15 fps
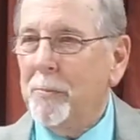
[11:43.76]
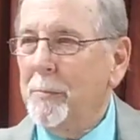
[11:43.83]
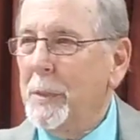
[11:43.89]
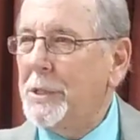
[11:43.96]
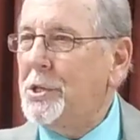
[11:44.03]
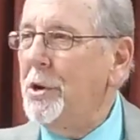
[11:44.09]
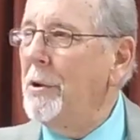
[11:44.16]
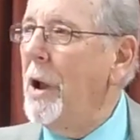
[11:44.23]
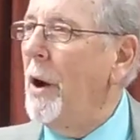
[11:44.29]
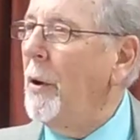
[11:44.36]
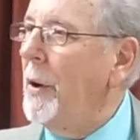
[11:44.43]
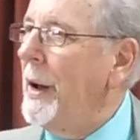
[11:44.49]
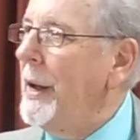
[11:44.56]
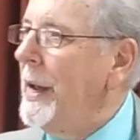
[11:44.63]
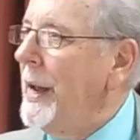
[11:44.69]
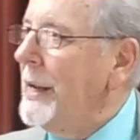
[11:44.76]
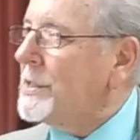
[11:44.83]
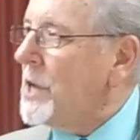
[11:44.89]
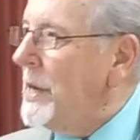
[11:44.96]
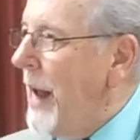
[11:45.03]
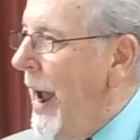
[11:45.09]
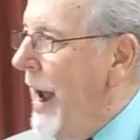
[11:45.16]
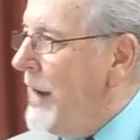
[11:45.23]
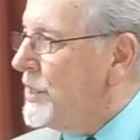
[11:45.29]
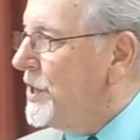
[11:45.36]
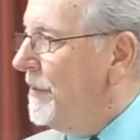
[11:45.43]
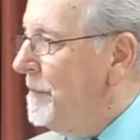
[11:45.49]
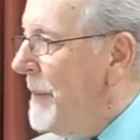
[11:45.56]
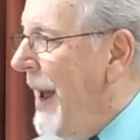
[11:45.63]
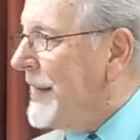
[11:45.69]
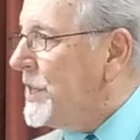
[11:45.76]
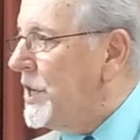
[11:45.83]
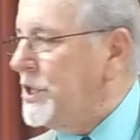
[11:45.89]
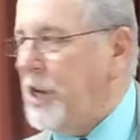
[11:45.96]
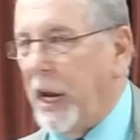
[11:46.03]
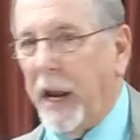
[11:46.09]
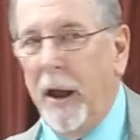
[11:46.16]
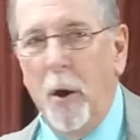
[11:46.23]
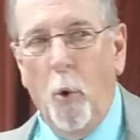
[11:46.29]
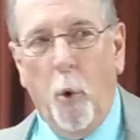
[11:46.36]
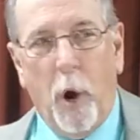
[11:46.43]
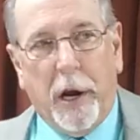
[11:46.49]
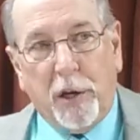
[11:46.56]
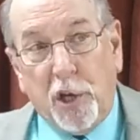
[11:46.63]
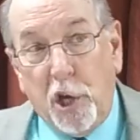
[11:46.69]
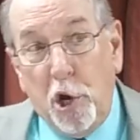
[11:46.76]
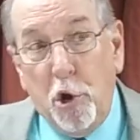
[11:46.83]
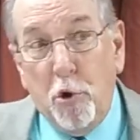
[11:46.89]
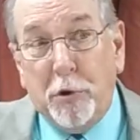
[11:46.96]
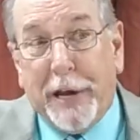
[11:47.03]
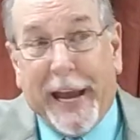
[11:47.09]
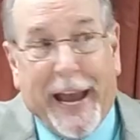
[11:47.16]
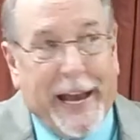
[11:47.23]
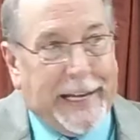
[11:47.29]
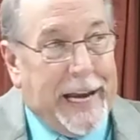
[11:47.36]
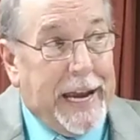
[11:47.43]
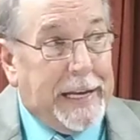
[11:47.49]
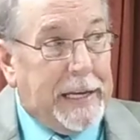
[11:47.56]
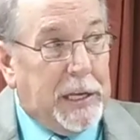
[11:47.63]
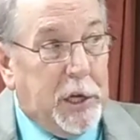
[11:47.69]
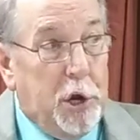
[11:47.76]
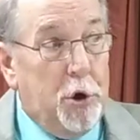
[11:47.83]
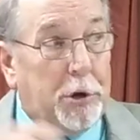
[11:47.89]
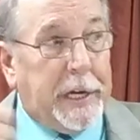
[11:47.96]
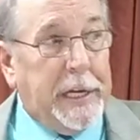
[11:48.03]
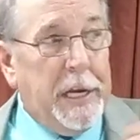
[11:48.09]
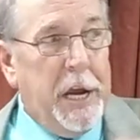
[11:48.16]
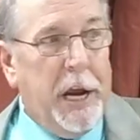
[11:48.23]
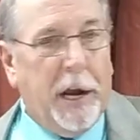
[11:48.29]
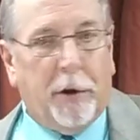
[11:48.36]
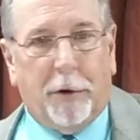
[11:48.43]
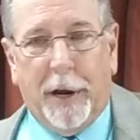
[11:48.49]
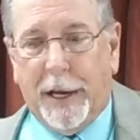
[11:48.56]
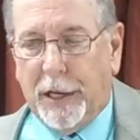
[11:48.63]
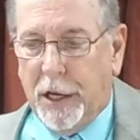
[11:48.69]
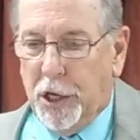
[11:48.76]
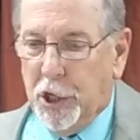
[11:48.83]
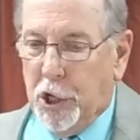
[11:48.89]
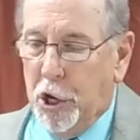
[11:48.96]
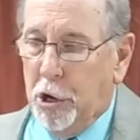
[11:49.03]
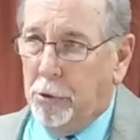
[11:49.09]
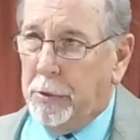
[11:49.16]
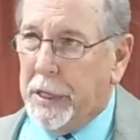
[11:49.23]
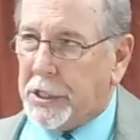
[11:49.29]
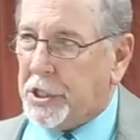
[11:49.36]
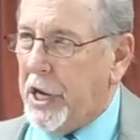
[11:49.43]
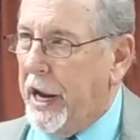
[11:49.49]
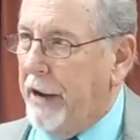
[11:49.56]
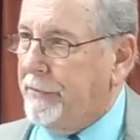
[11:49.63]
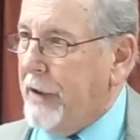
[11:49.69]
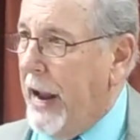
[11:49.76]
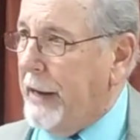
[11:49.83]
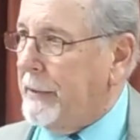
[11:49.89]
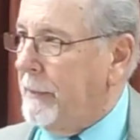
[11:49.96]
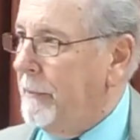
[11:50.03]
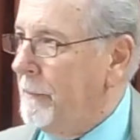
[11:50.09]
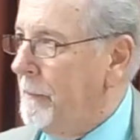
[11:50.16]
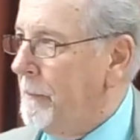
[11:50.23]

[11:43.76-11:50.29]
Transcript: But you know, it's an age of messaging where you get it, you can hear it, you received it,